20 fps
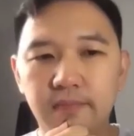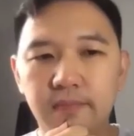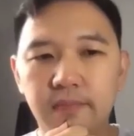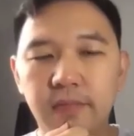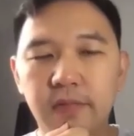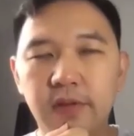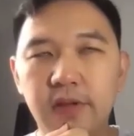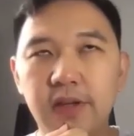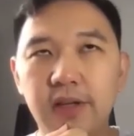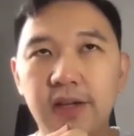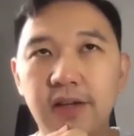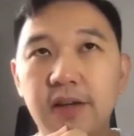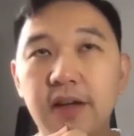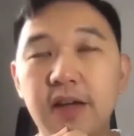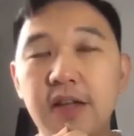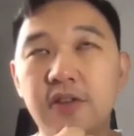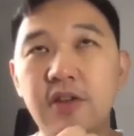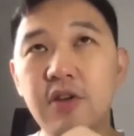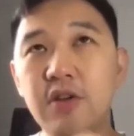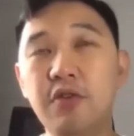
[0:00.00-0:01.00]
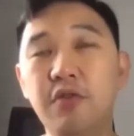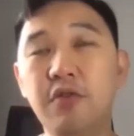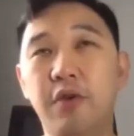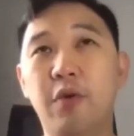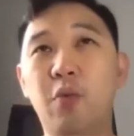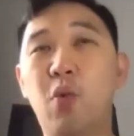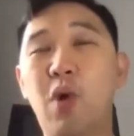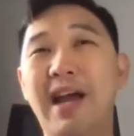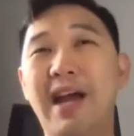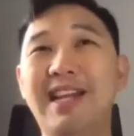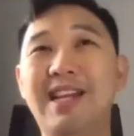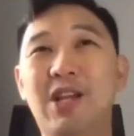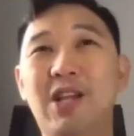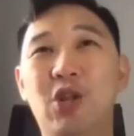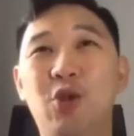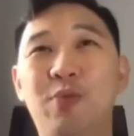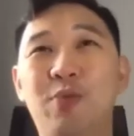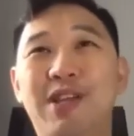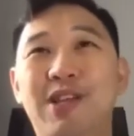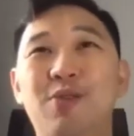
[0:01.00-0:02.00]
Yeah. So I'm going to rewind a
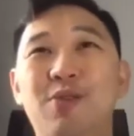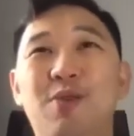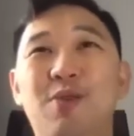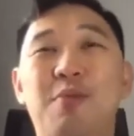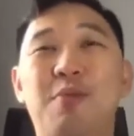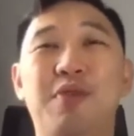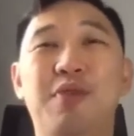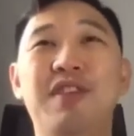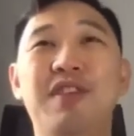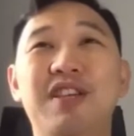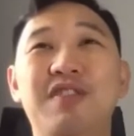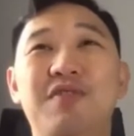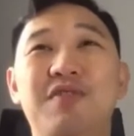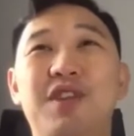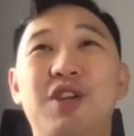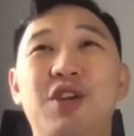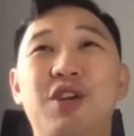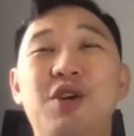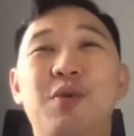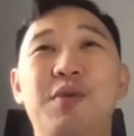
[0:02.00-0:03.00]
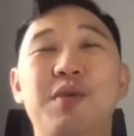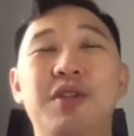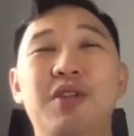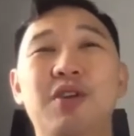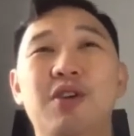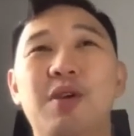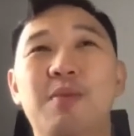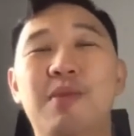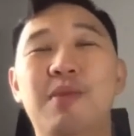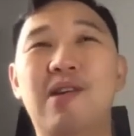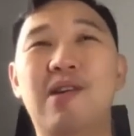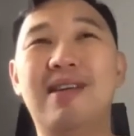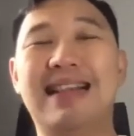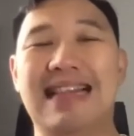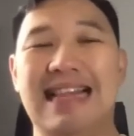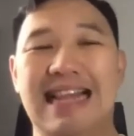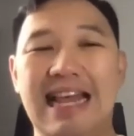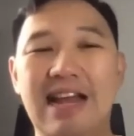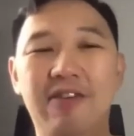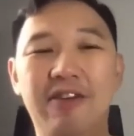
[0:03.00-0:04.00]
little bit to our previous video when we talk about
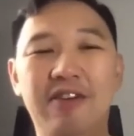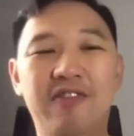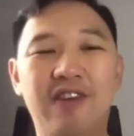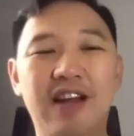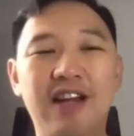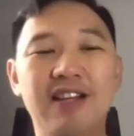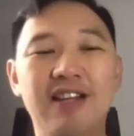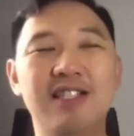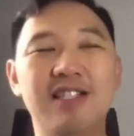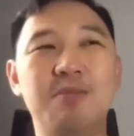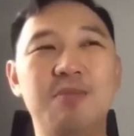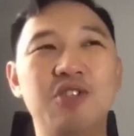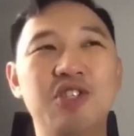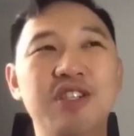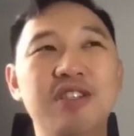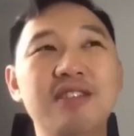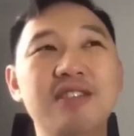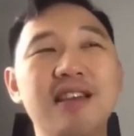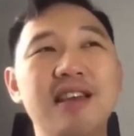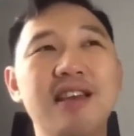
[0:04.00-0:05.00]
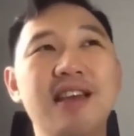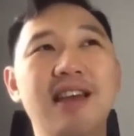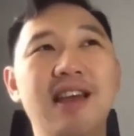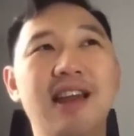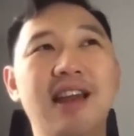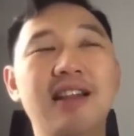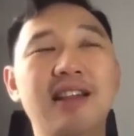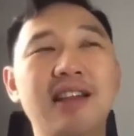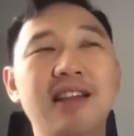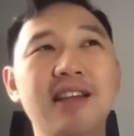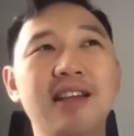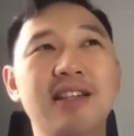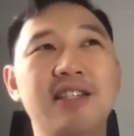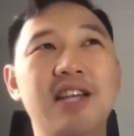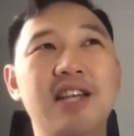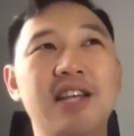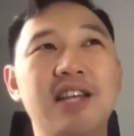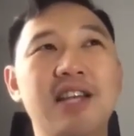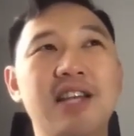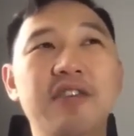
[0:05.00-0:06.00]
clarifying assumptions. Yeah. I think it's
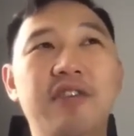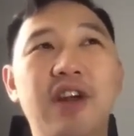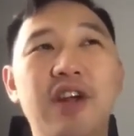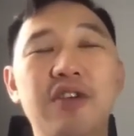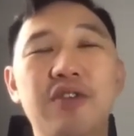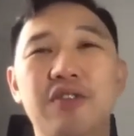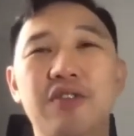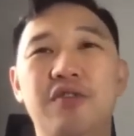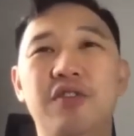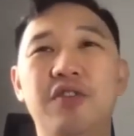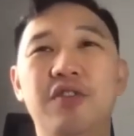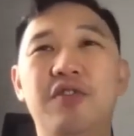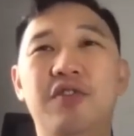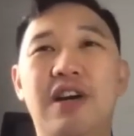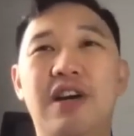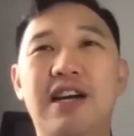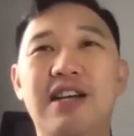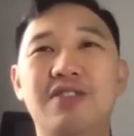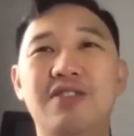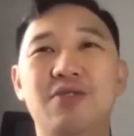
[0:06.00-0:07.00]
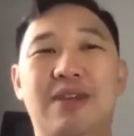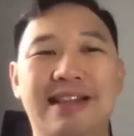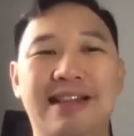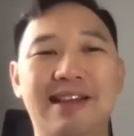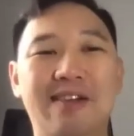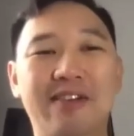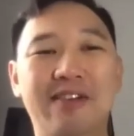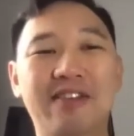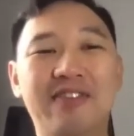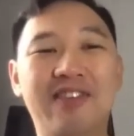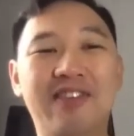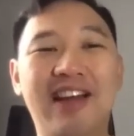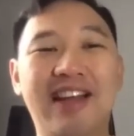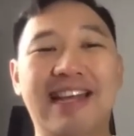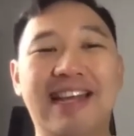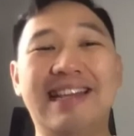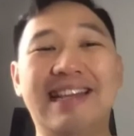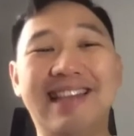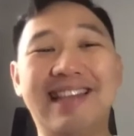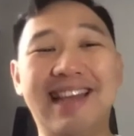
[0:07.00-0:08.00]
actually very useful for us to clarify
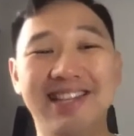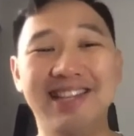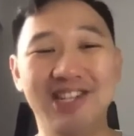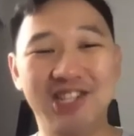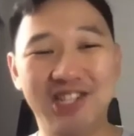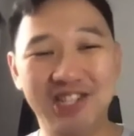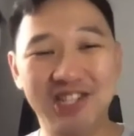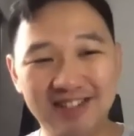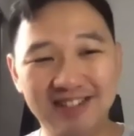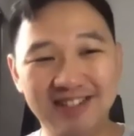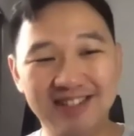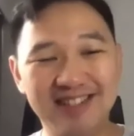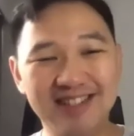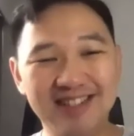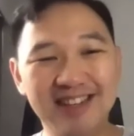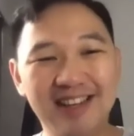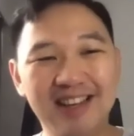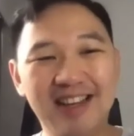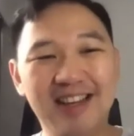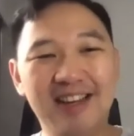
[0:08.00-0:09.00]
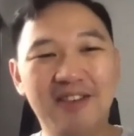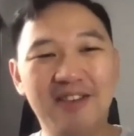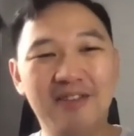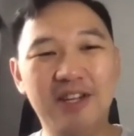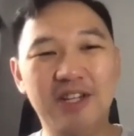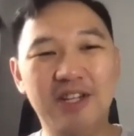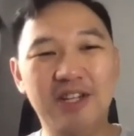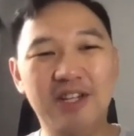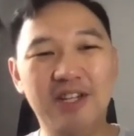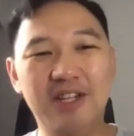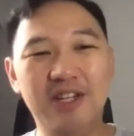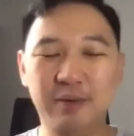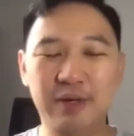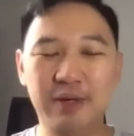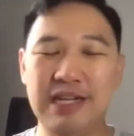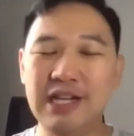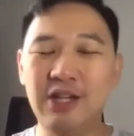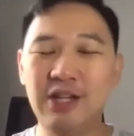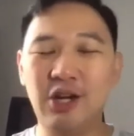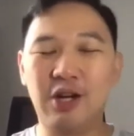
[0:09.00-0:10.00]
intentions, which we
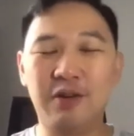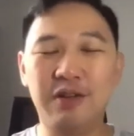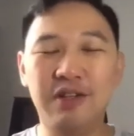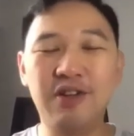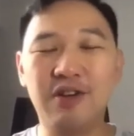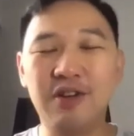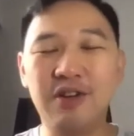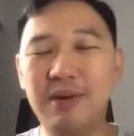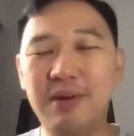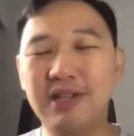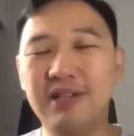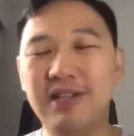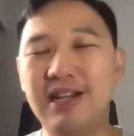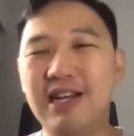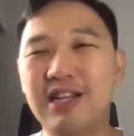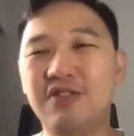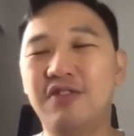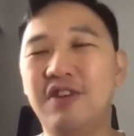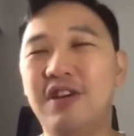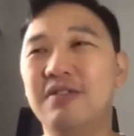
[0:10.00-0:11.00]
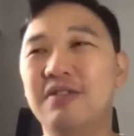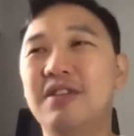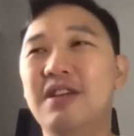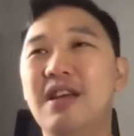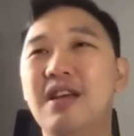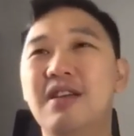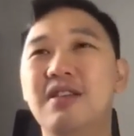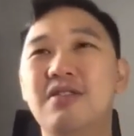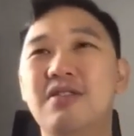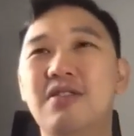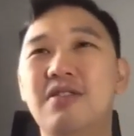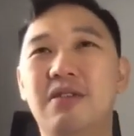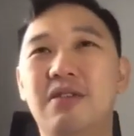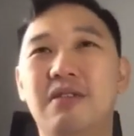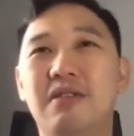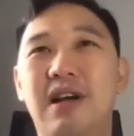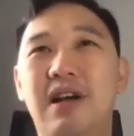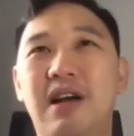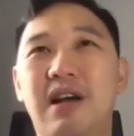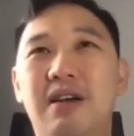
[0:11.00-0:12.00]
didn't talk about the last round.
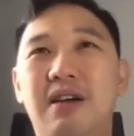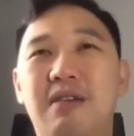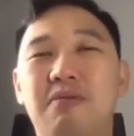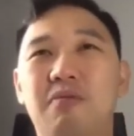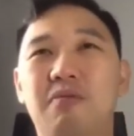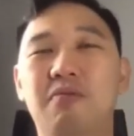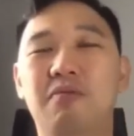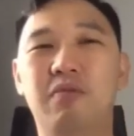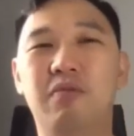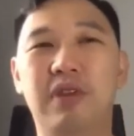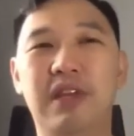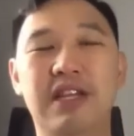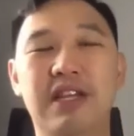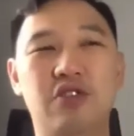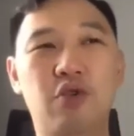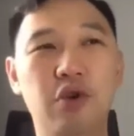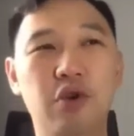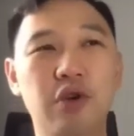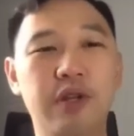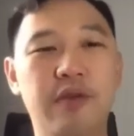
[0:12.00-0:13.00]
So it's good if